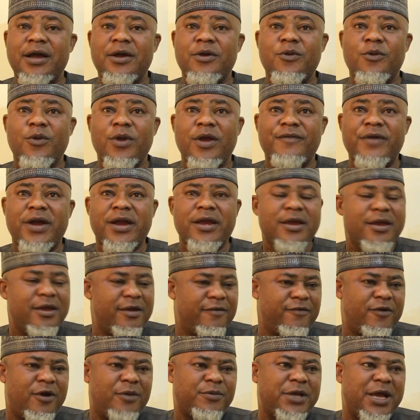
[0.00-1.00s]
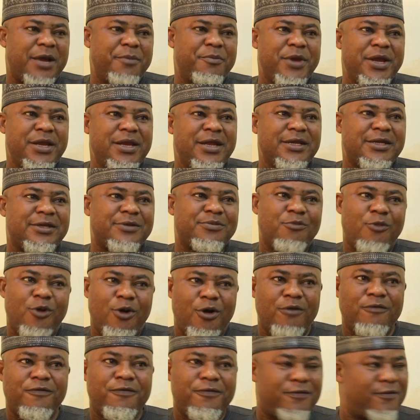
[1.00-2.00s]
we have Opta mainly is
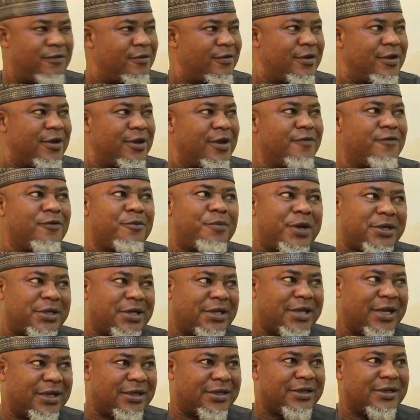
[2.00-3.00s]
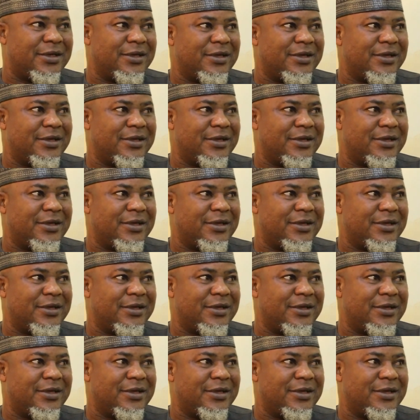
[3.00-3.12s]
more of even Prasatas.